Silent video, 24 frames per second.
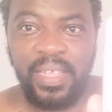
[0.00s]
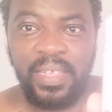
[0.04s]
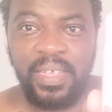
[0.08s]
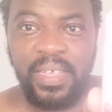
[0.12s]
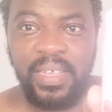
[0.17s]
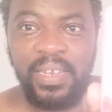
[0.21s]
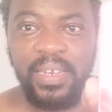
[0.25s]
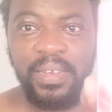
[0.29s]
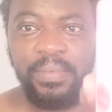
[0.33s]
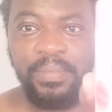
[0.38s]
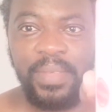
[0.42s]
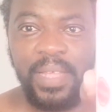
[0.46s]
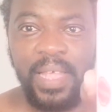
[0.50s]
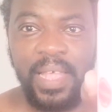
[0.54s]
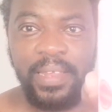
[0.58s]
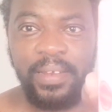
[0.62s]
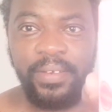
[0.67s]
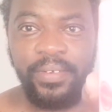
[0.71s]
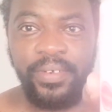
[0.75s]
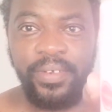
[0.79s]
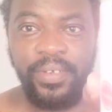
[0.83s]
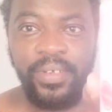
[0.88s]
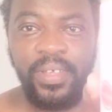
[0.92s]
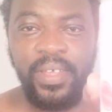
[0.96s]
Okay, let me, I
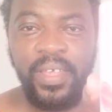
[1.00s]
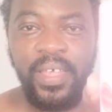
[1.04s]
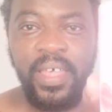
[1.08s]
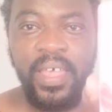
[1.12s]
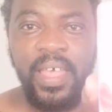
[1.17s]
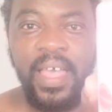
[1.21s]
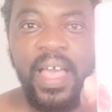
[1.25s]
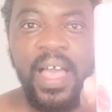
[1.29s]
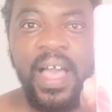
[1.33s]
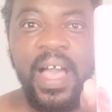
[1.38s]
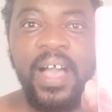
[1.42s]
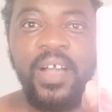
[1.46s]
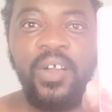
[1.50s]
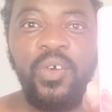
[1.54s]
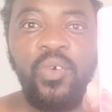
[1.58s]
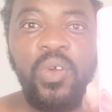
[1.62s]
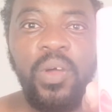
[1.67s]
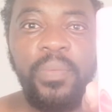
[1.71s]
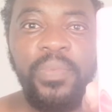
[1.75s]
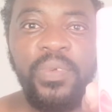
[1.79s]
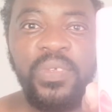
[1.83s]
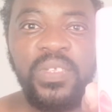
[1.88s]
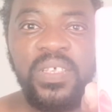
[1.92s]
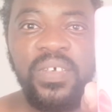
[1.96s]
do it. I
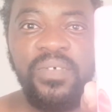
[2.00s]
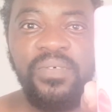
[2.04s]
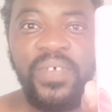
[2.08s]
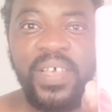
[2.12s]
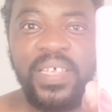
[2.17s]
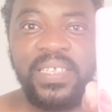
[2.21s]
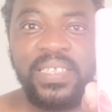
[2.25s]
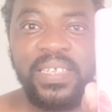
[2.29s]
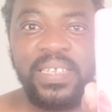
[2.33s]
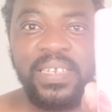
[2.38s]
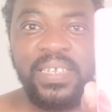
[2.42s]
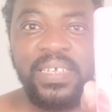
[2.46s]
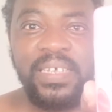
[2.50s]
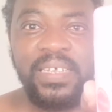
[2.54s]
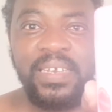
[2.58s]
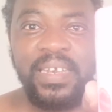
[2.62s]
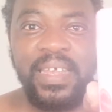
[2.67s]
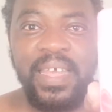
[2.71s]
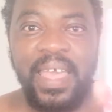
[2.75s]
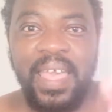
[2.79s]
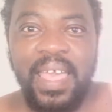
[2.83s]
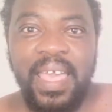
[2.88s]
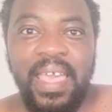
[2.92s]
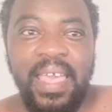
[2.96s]
grew up using
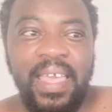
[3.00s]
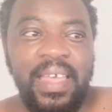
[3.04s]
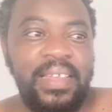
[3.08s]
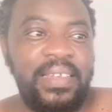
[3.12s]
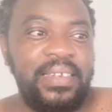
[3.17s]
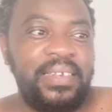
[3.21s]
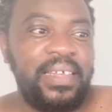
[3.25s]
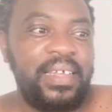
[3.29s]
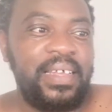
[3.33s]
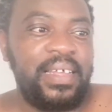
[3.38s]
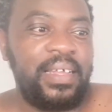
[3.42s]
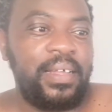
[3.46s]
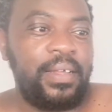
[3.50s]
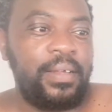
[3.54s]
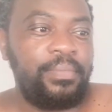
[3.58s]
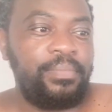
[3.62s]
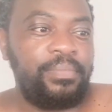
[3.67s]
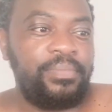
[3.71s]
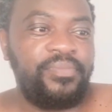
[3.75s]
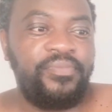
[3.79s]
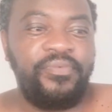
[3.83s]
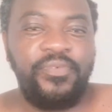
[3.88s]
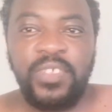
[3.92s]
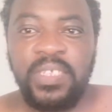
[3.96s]
Vaseline and
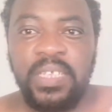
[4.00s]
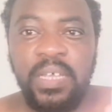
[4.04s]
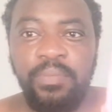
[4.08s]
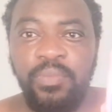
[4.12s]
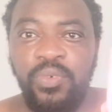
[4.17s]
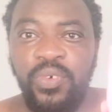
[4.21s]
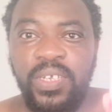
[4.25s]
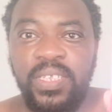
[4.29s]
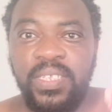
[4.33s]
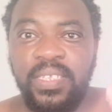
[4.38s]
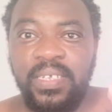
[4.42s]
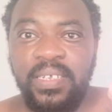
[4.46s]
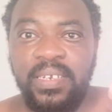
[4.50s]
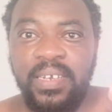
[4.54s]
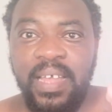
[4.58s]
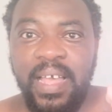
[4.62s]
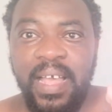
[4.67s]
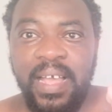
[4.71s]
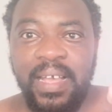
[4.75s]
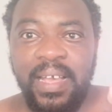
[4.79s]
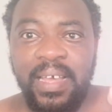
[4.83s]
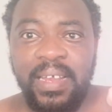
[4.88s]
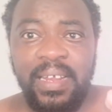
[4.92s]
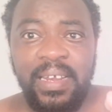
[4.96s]
for some reason
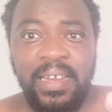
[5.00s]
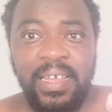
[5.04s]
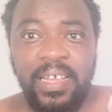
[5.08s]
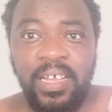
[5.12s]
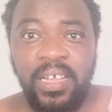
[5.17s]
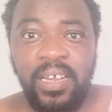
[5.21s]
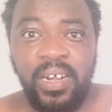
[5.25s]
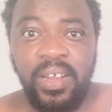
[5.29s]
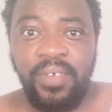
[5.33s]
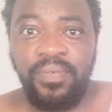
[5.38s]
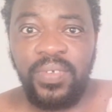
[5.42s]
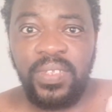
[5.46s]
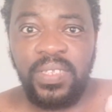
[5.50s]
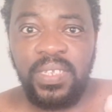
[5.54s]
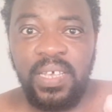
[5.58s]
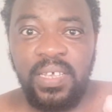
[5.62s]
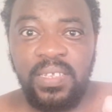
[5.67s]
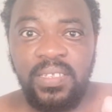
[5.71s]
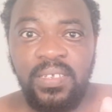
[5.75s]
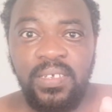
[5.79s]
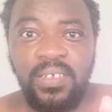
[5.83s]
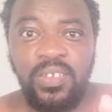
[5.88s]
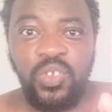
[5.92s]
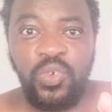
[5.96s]
I kind of like
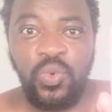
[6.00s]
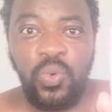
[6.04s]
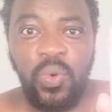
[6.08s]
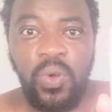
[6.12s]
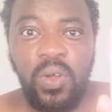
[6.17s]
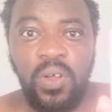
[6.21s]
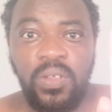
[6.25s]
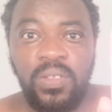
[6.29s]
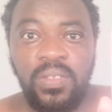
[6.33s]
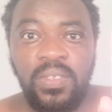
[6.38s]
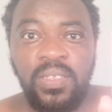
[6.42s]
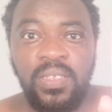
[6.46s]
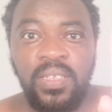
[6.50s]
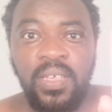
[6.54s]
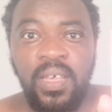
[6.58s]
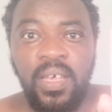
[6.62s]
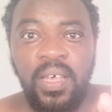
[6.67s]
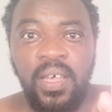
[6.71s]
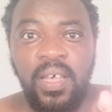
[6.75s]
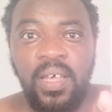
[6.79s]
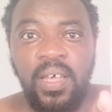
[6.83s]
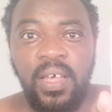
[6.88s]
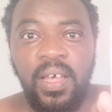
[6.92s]
gravitated towards